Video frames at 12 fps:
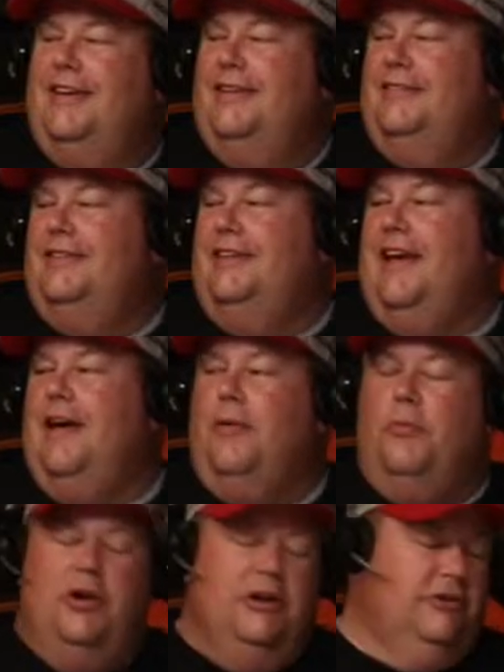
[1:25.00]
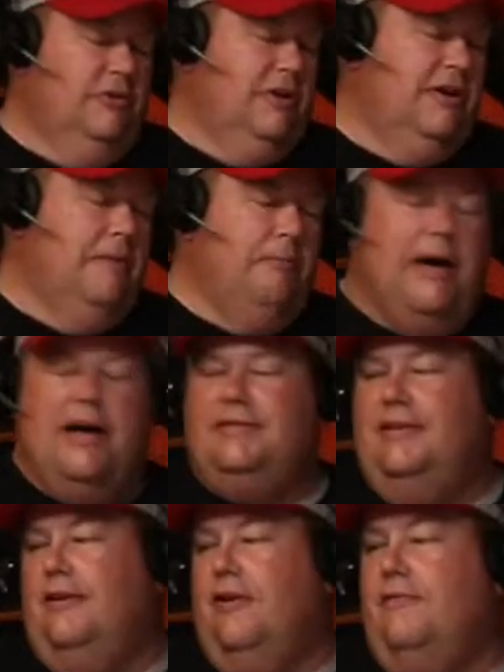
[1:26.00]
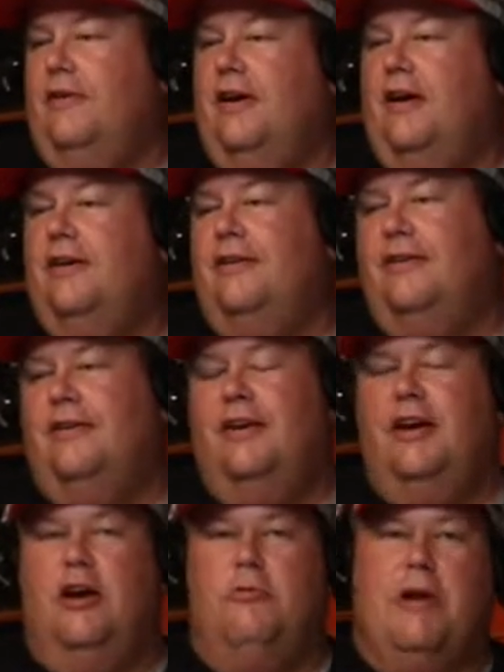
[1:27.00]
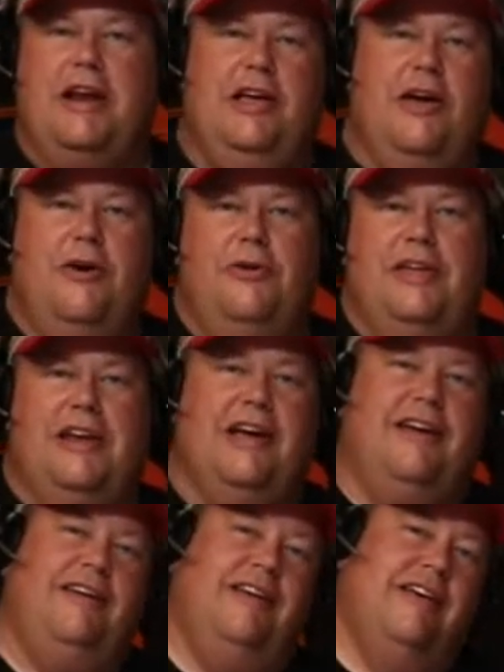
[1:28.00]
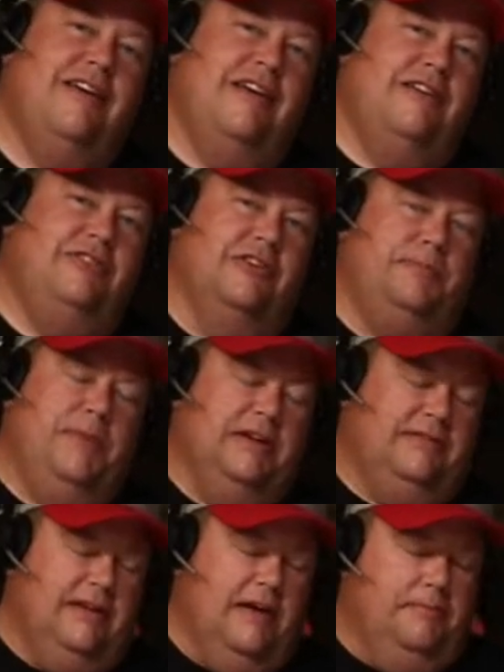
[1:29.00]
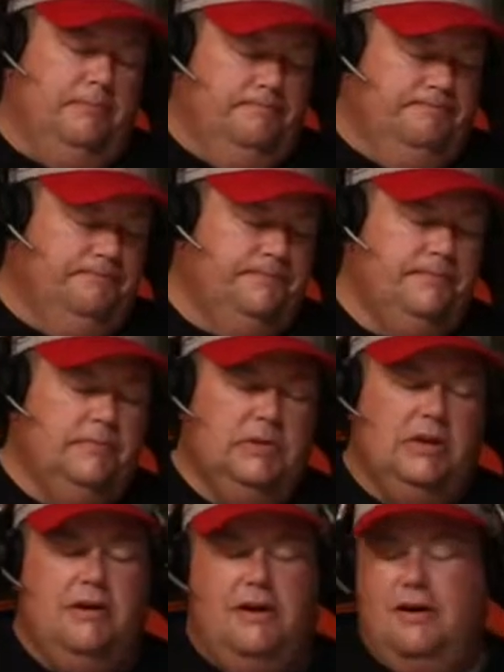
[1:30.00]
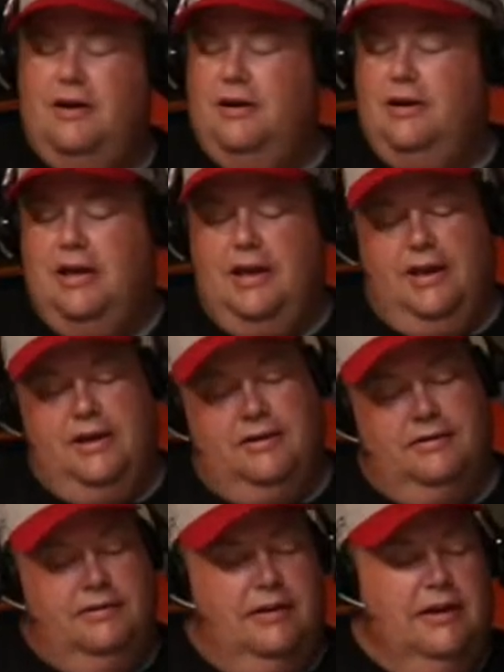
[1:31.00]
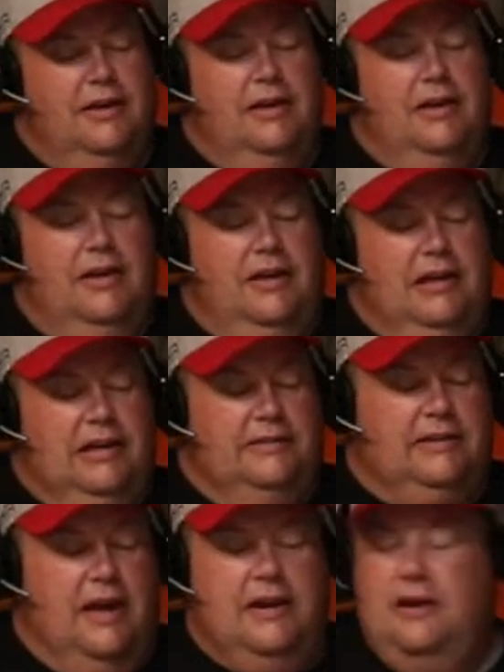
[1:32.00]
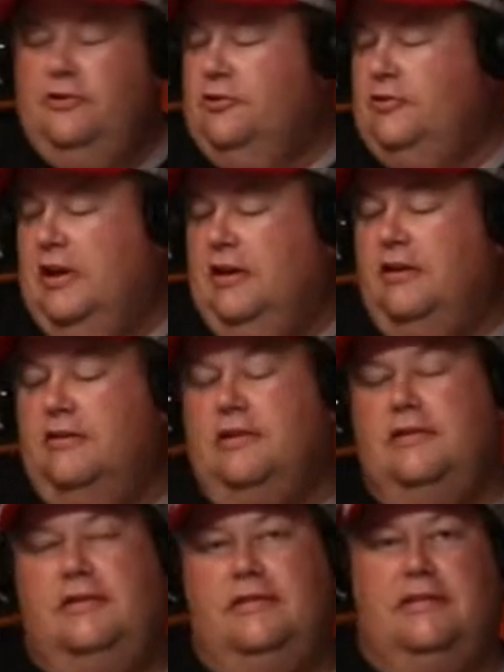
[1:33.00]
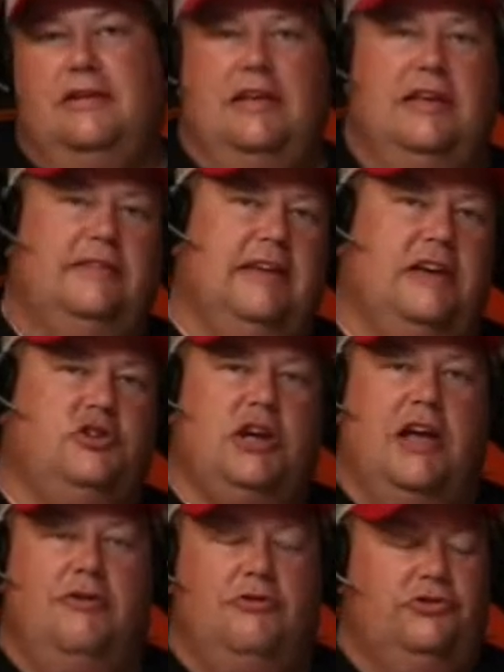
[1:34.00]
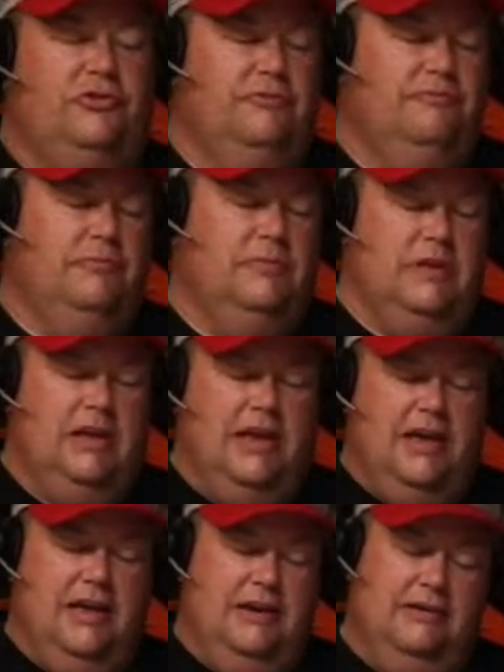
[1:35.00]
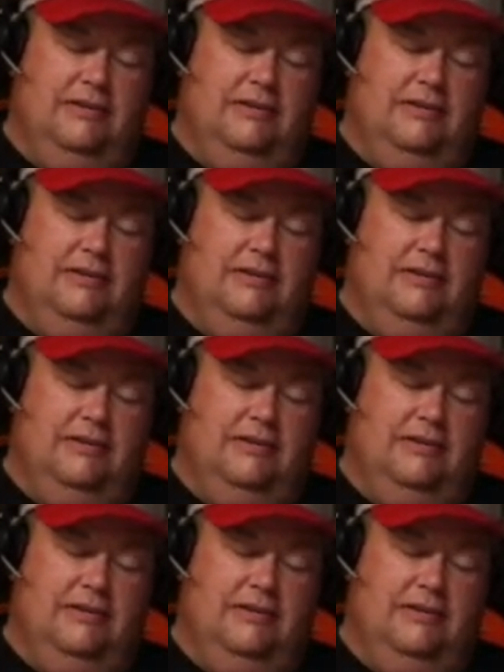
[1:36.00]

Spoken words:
Today I'm going to do an unboxing of a radio that I just picked up, and it's kind of interesting because it's 8 channels, and